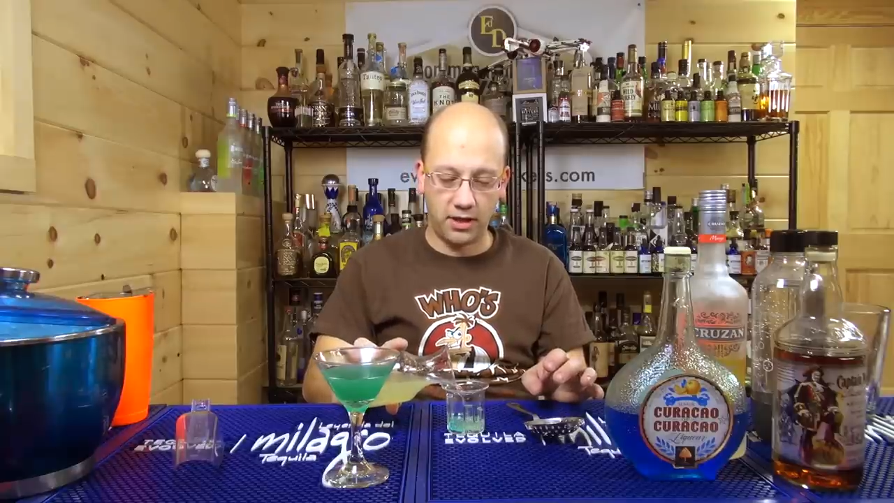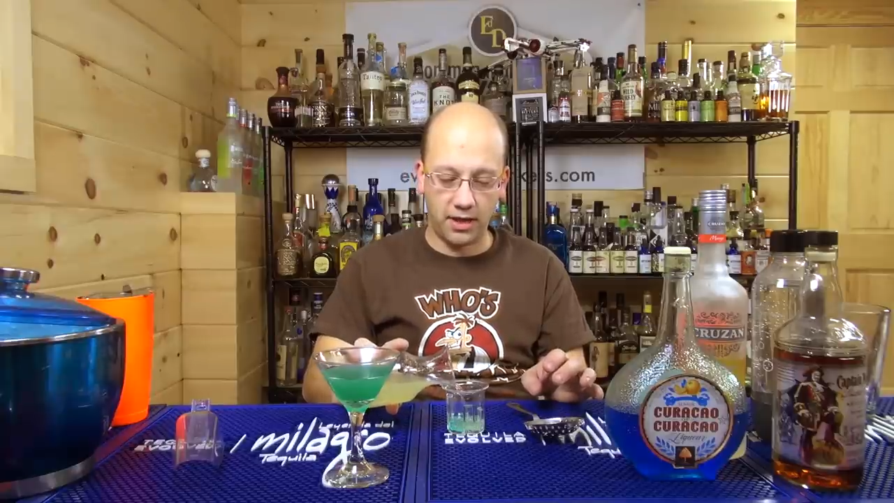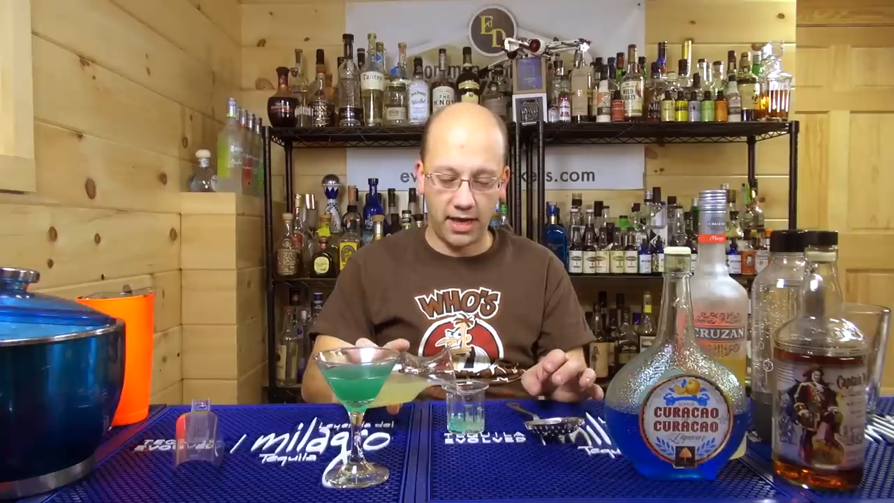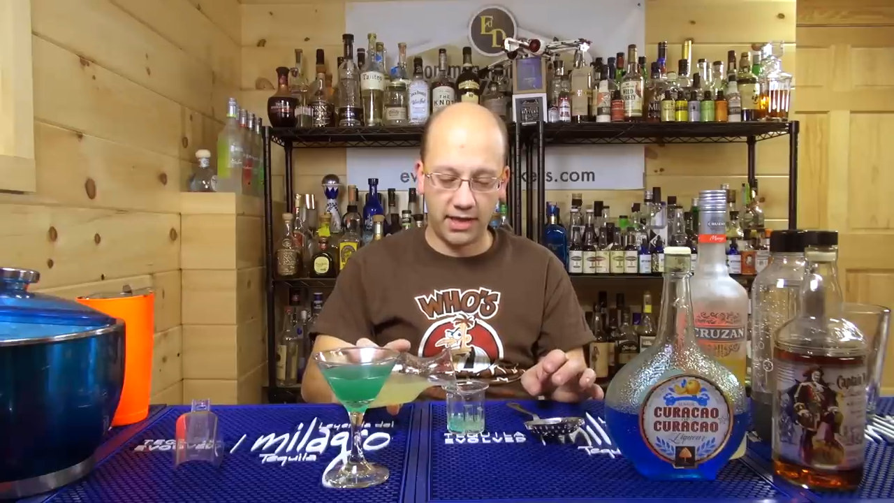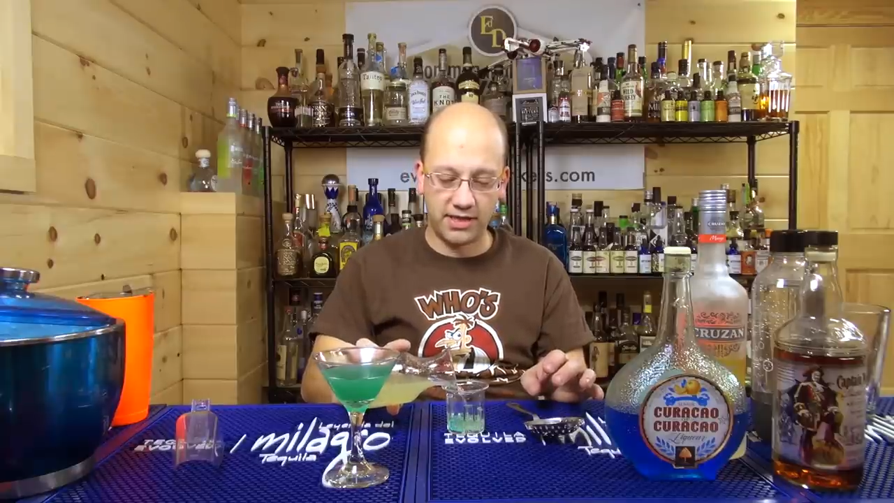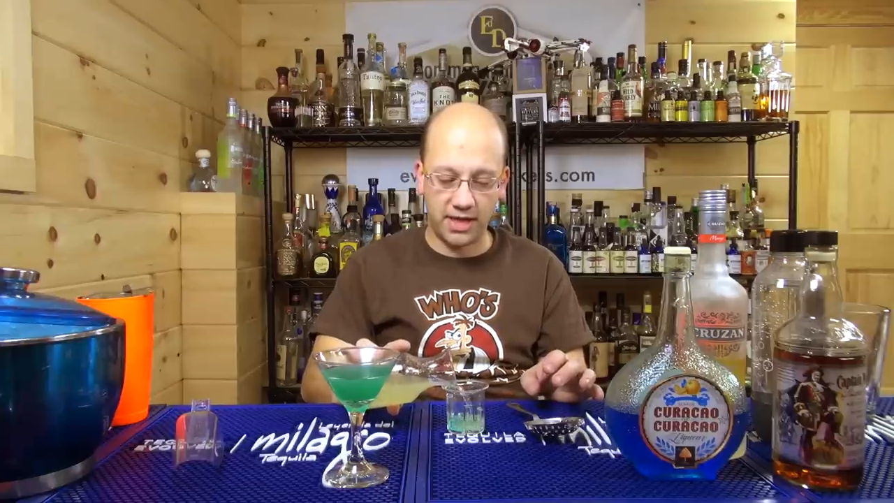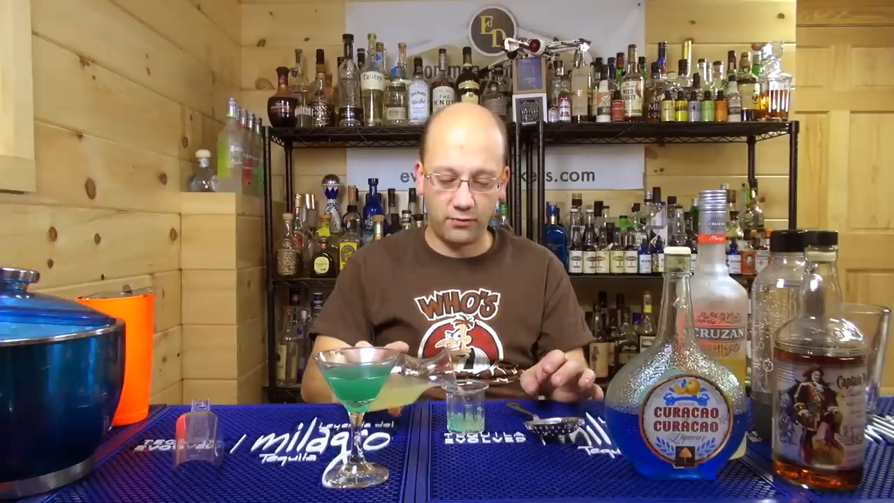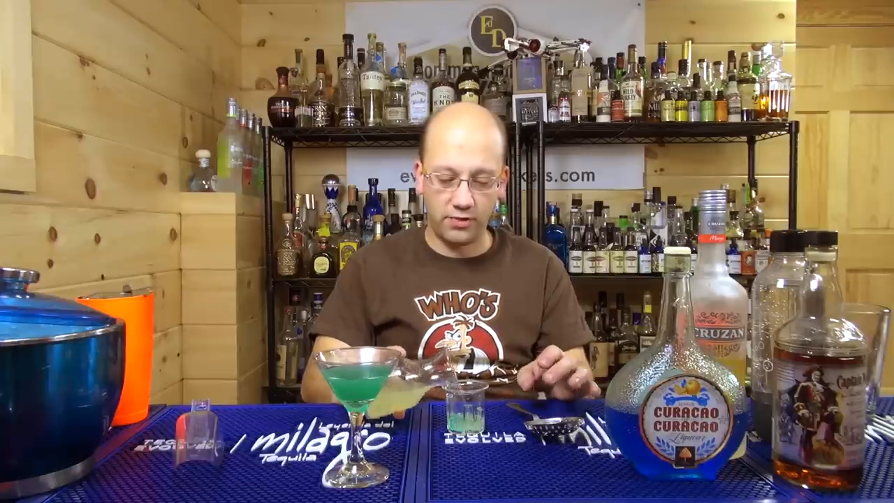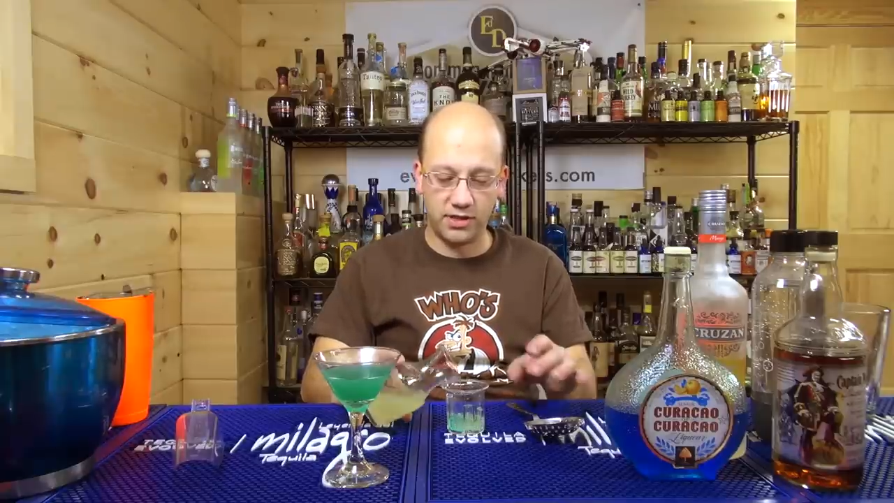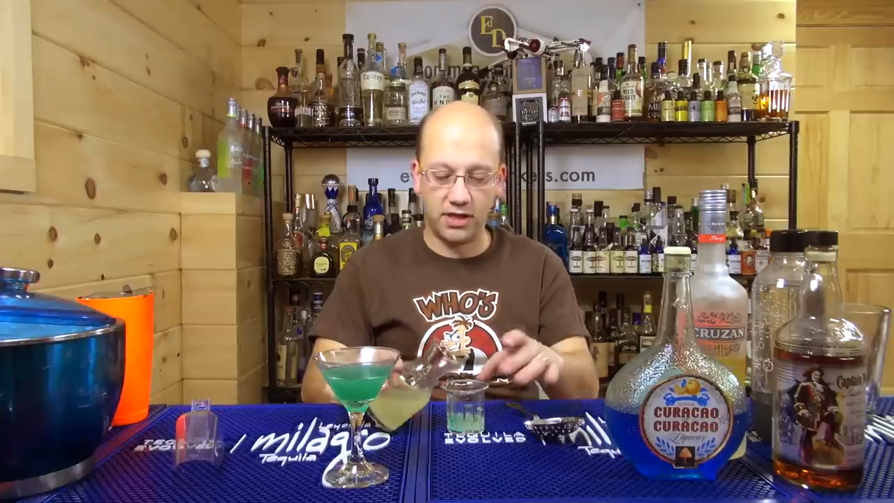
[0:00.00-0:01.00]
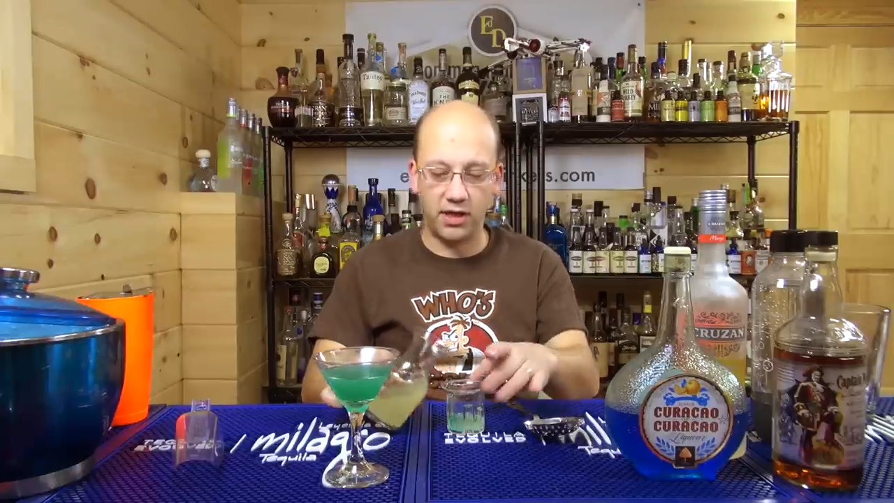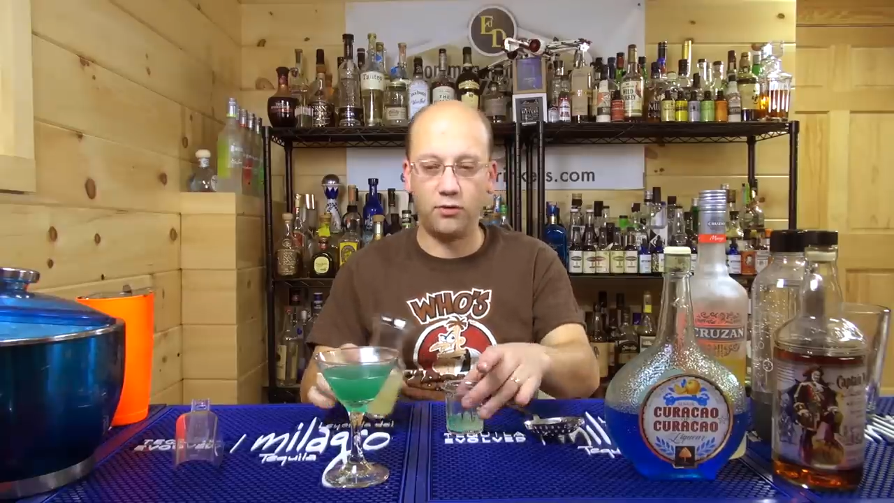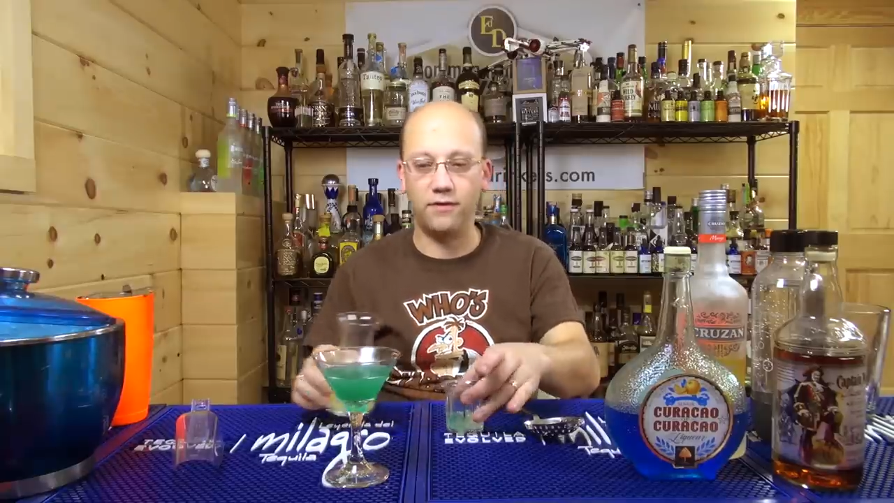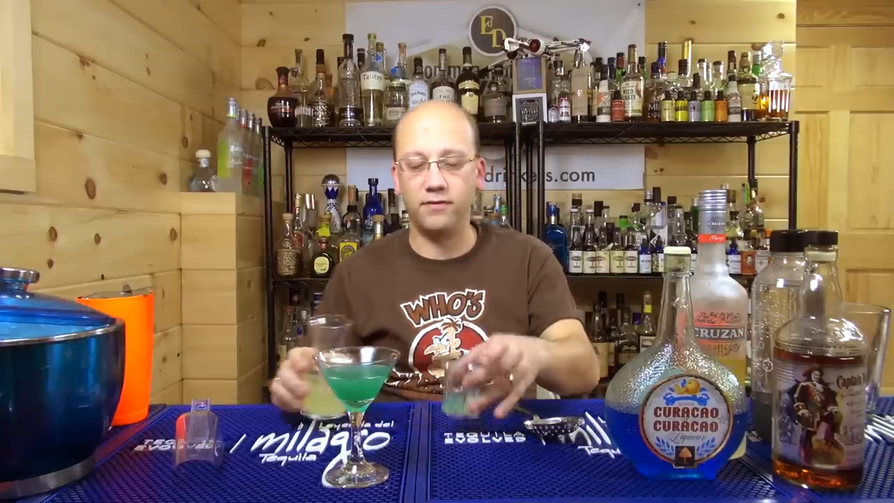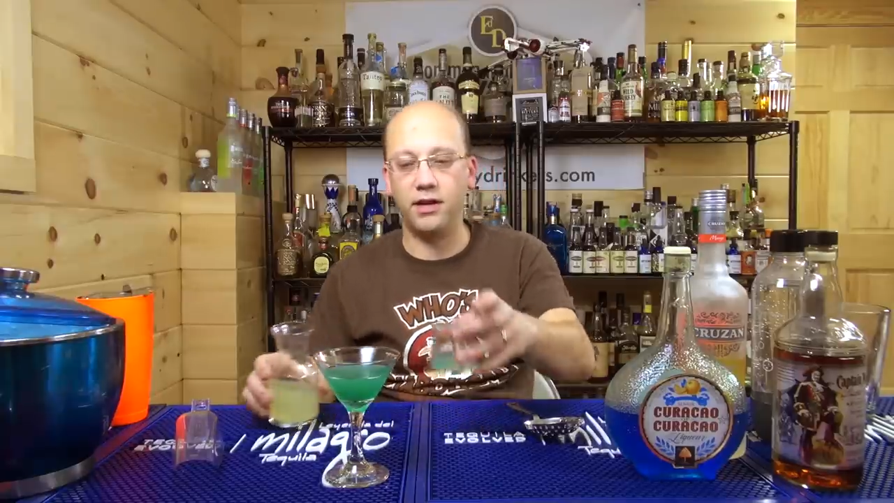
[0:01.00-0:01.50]
glass that was
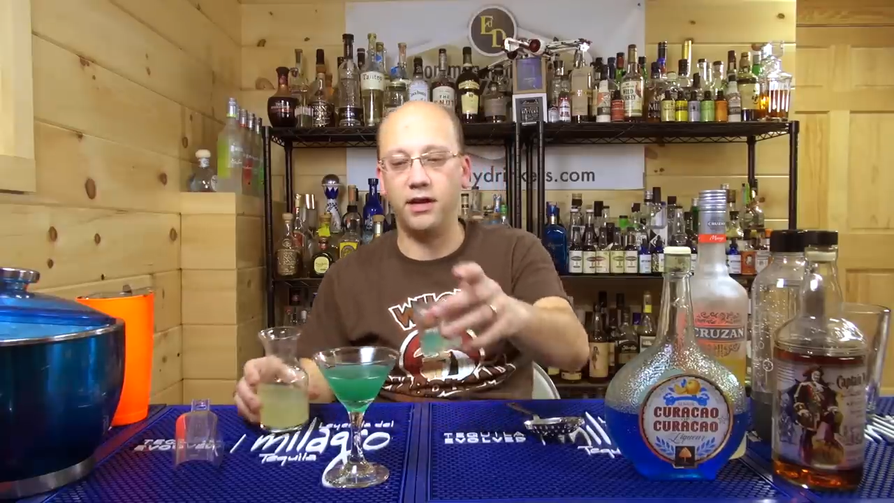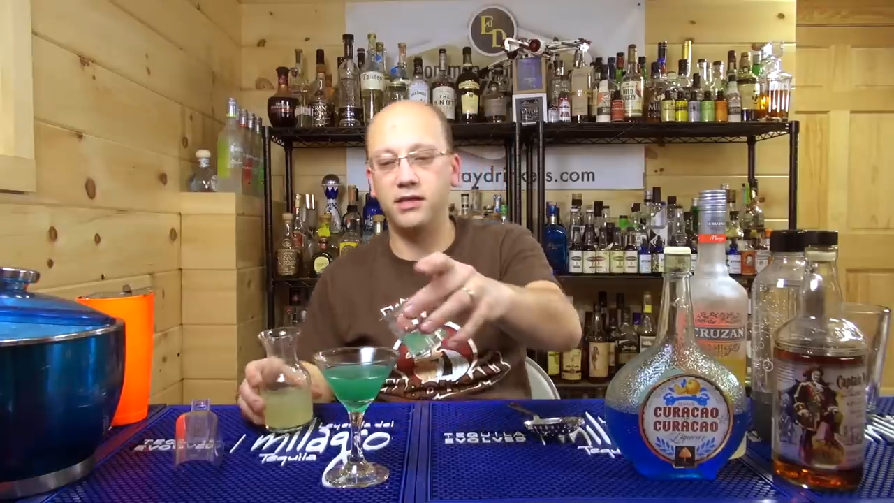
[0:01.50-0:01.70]
equivalent